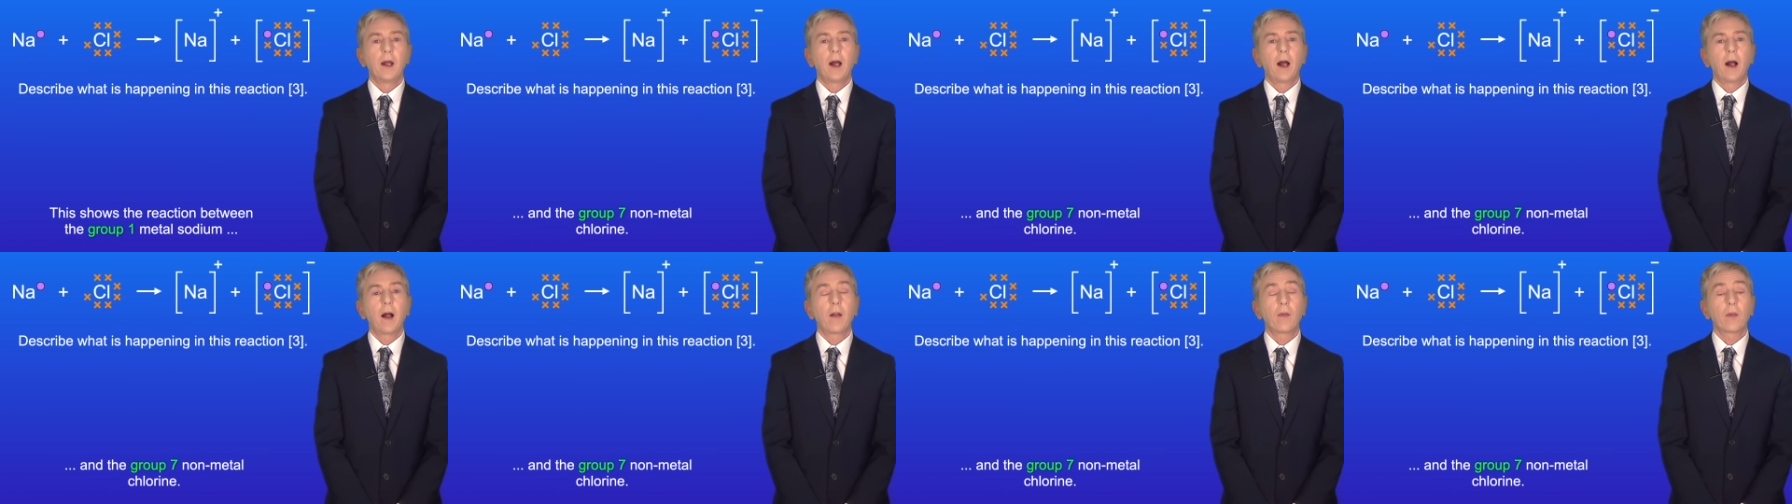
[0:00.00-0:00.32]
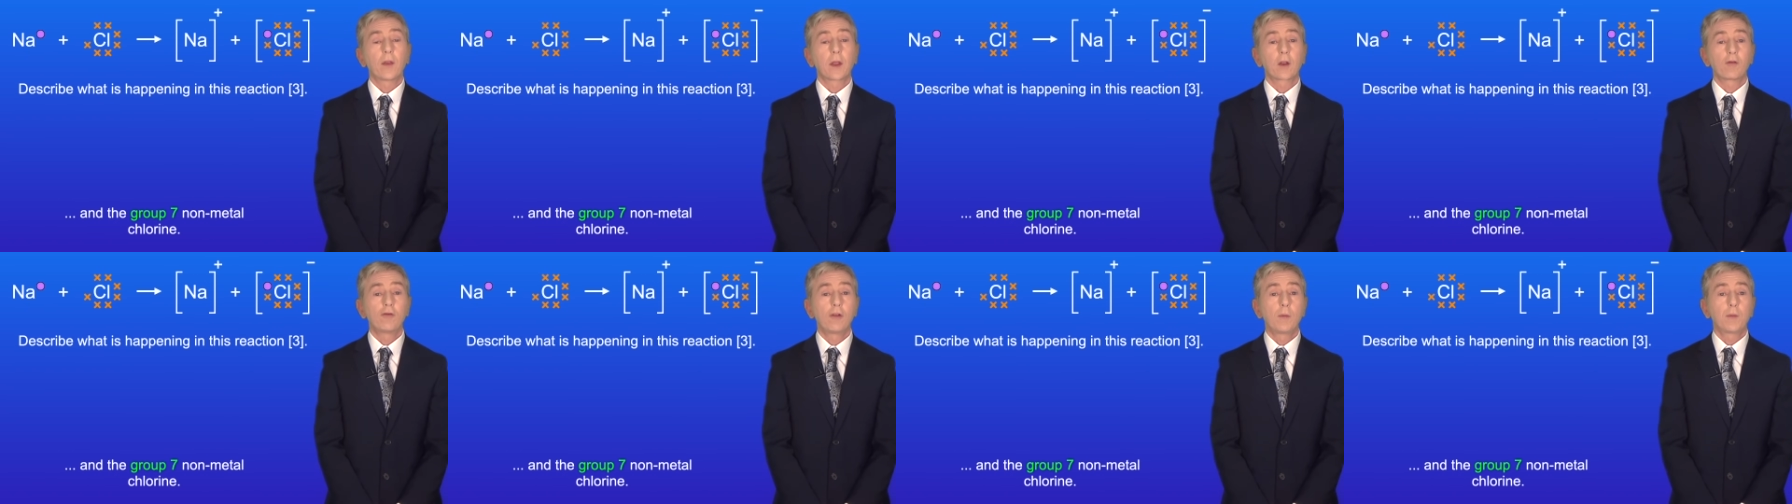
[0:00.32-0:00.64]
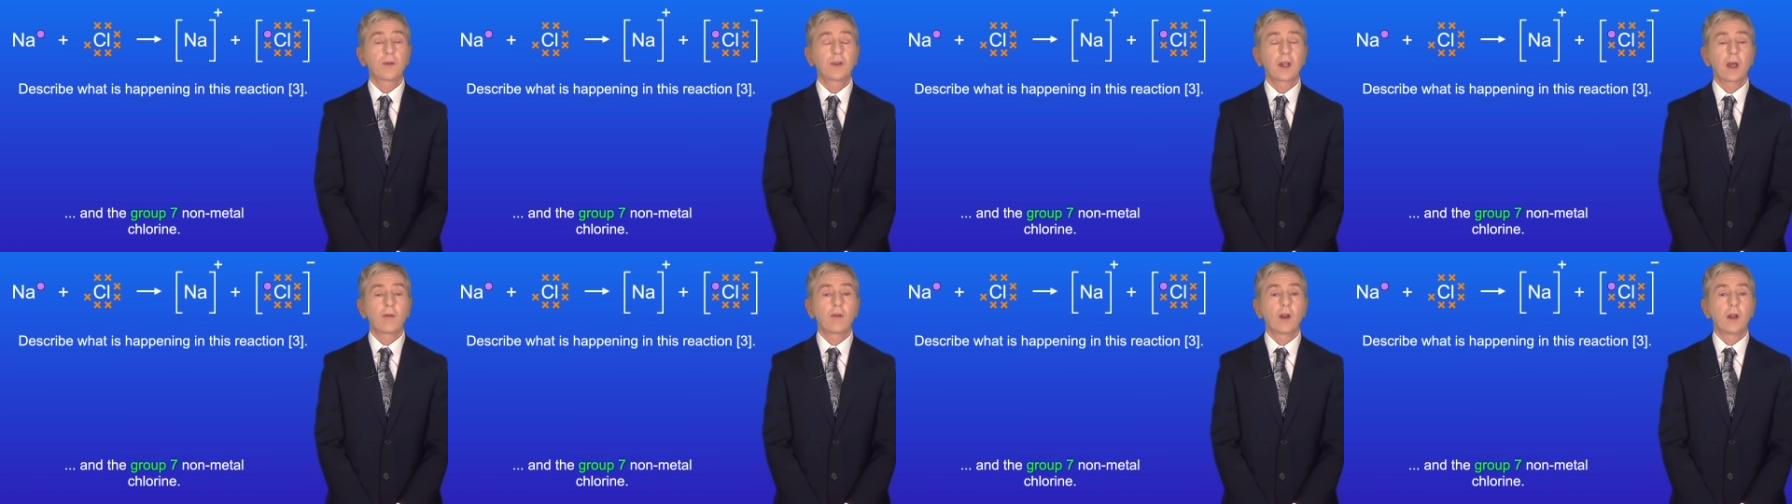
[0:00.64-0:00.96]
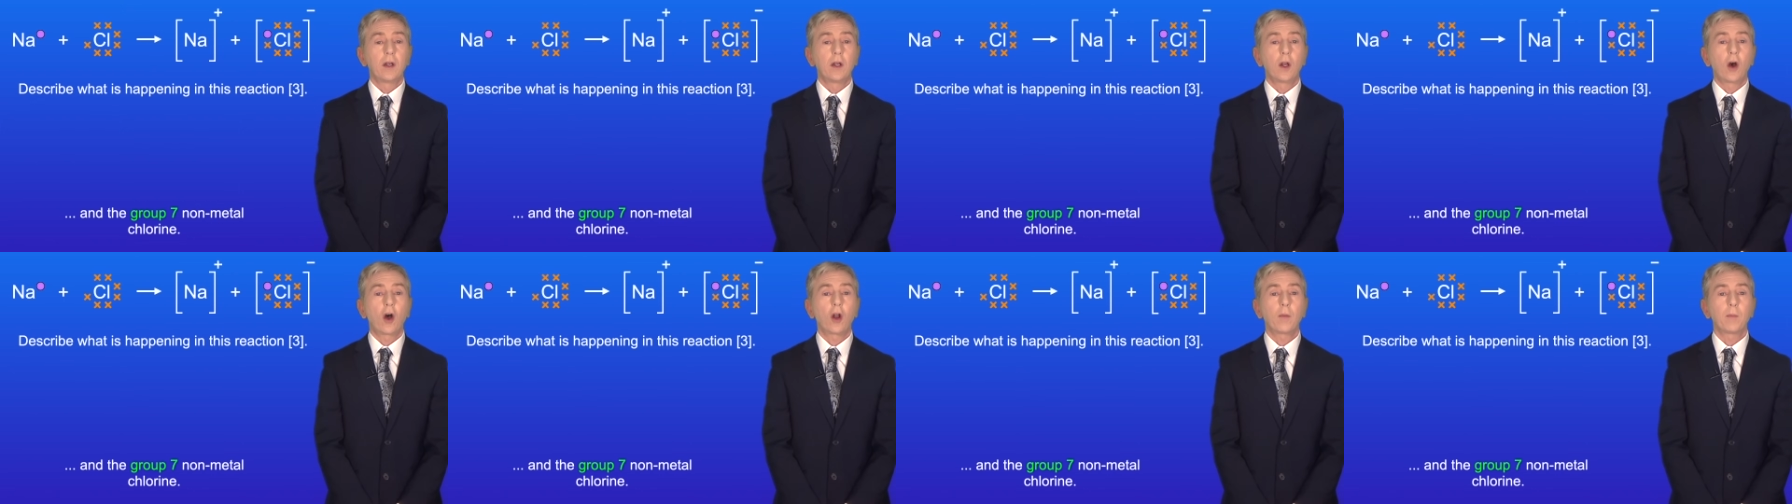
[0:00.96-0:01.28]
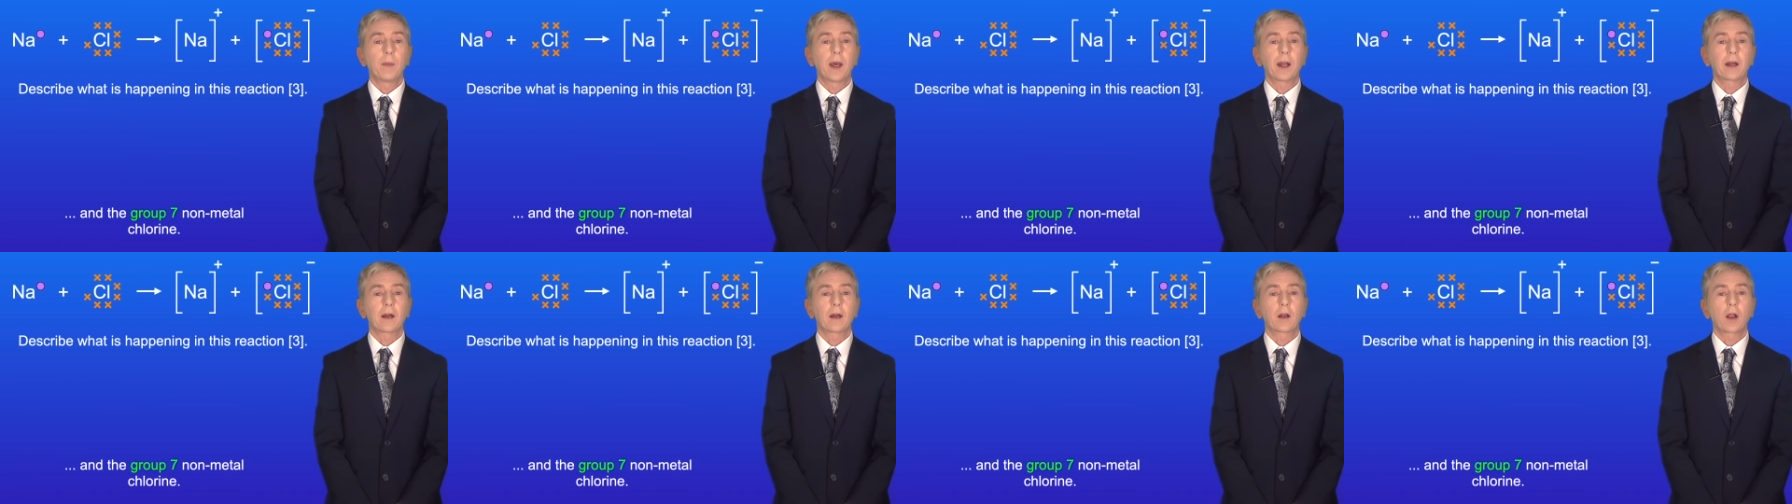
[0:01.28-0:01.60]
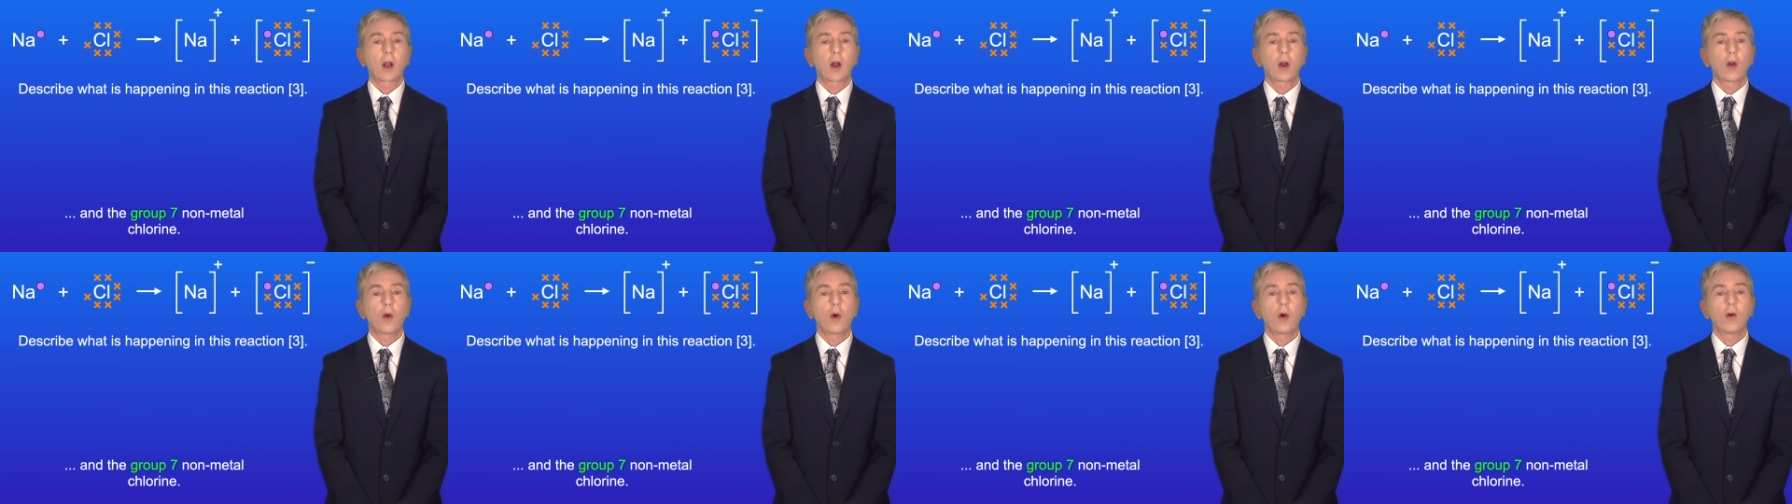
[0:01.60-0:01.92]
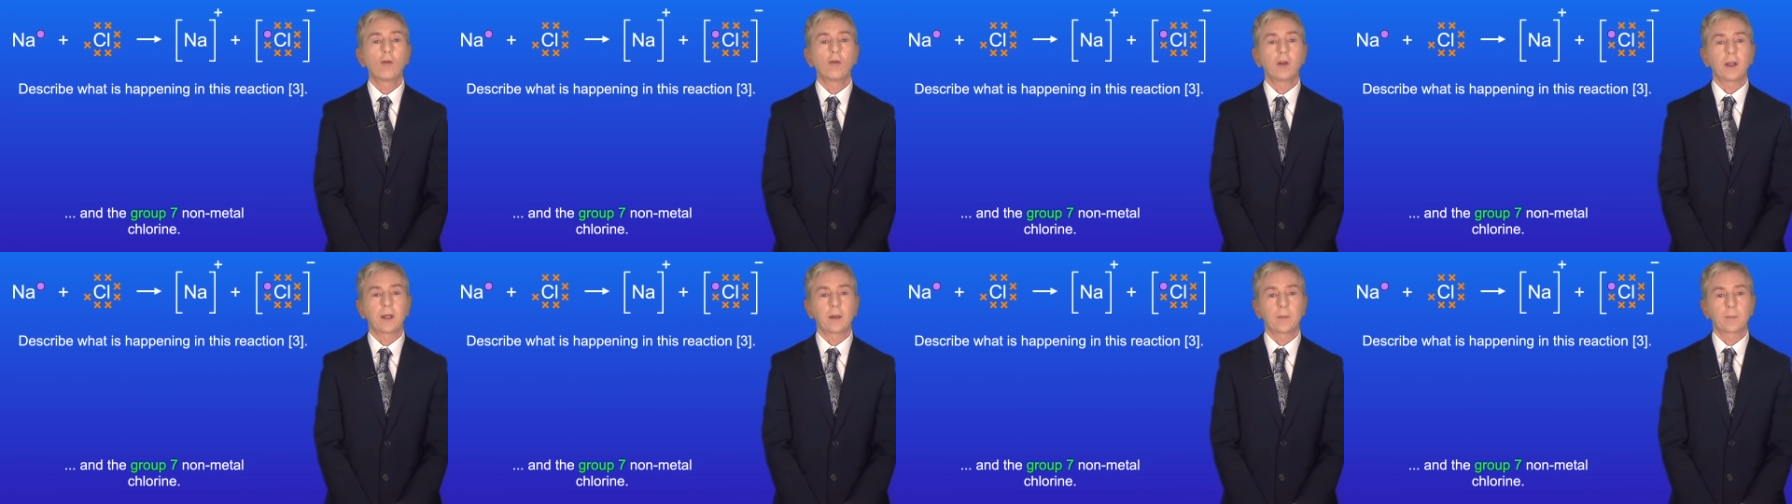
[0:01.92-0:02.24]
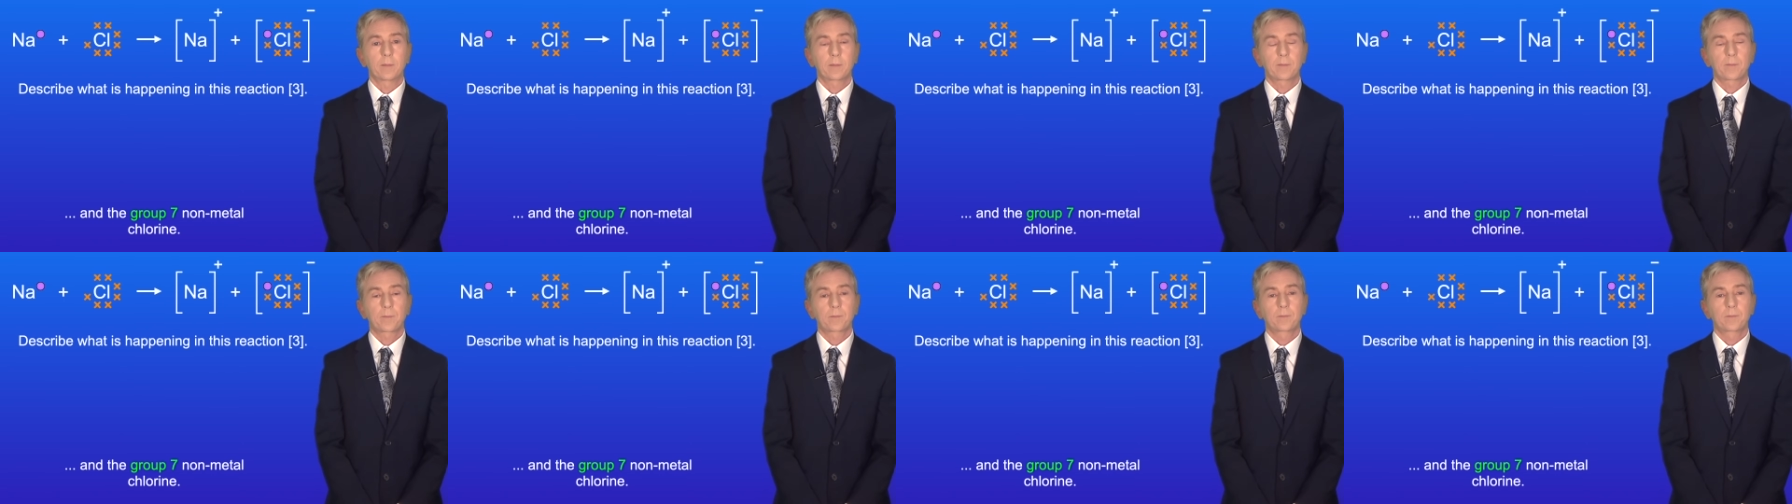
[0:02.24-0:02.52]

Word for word: and the group 7 nonmetal chlorine.